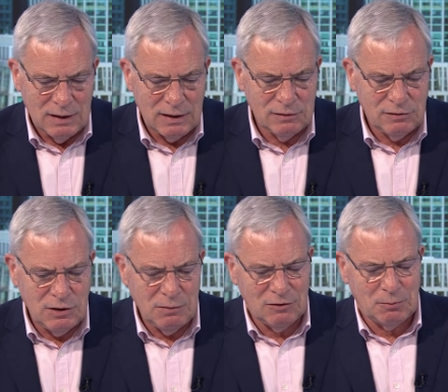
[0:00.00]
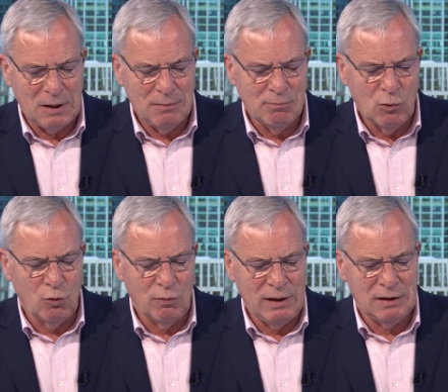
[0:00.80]
Now, do you expect
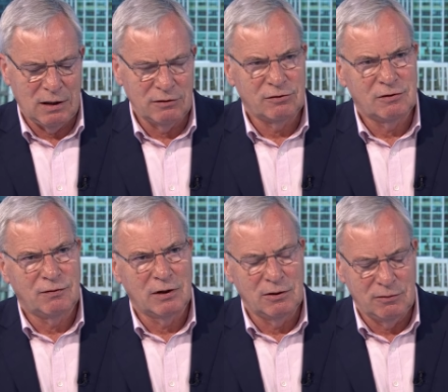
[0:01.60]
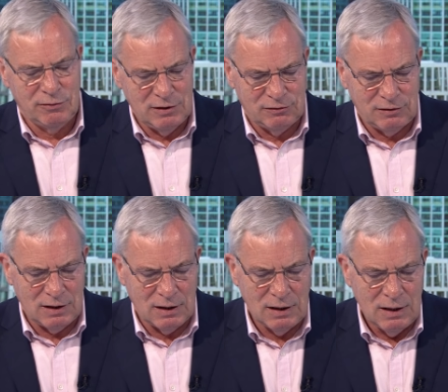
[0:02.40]
more rate cuts to follow this
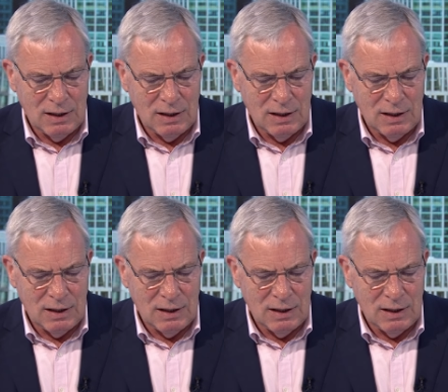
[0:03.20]
year?